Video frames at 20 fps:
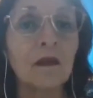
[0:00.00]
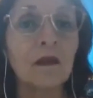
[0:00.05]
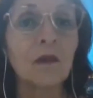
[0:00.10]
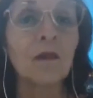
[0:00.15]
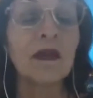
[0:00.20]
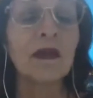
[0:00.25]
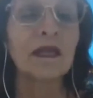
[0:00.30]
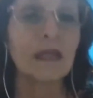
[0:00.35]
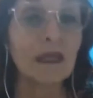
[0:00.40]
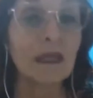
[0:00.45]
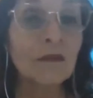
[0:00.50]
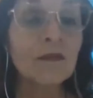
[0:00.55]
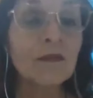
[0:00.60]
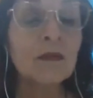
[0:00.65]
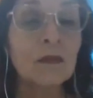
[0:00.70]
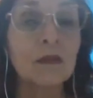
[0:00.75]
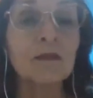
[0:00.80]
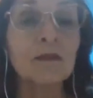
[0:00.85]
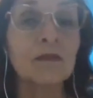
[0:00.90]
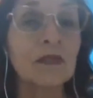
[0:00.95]
well, if
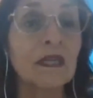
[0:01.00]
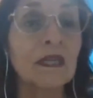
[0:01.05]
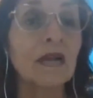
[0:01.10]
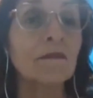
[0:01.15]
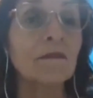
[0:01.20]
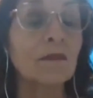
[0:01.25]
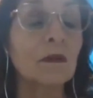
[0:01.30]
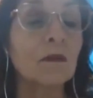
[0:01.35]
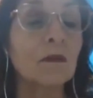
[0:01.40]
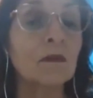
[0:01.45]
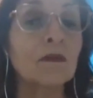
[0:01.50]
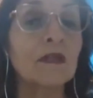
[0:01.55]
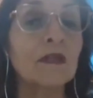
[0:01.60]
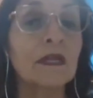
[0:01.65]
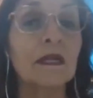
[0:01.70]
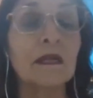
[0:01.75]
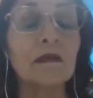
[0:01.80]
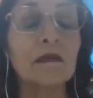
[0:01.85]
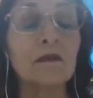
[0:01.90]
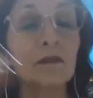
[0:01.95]
you want to have good
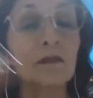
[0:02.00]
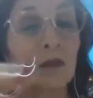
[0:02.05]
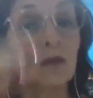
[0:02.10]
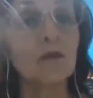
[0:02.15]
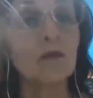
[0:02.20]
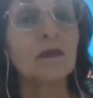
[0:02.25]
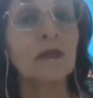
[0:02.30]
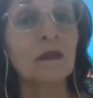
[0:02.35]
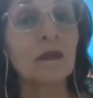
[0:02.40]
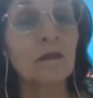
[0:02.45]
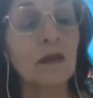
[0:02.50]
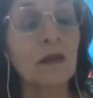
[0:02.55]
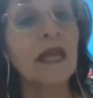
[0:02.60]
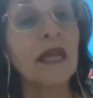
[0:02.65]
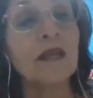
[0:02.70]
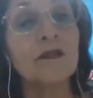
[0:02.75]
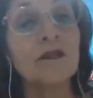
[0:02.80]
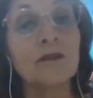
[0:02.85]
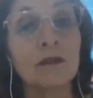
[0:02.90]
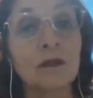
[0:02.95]
health or good
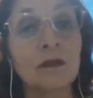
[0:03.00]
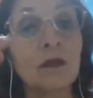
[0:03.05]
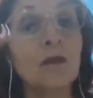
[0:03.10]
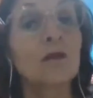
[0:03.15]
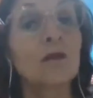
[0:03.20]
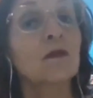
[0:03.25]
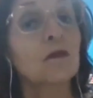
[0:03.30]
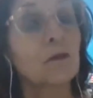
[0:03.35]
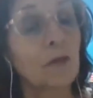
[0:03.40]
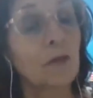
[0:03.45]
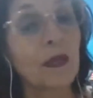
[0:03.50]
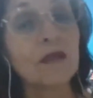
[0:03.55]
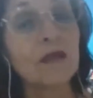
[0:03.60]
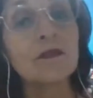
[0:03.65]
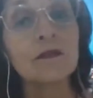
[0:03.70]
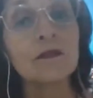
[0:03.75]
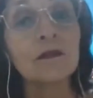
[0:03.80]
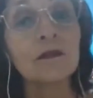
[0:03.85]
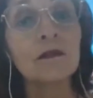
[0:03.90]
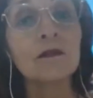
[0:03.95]
education or good
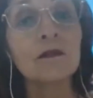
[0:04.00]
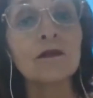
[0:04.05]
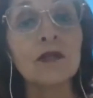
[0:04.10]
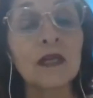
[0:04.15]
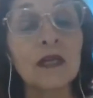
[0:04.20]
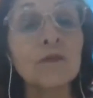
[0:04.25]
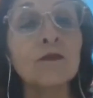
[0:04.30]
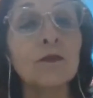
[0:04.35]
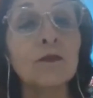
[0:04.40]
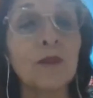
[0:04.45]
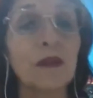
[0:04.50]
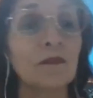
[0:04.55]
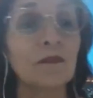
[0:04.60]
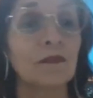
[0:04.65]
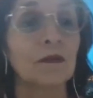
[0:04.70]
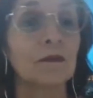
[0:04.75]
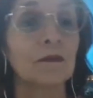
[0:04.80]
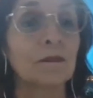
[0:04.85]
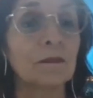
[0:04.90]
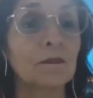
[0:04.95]
pension, you have to pay
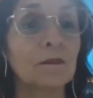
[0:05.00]
for it.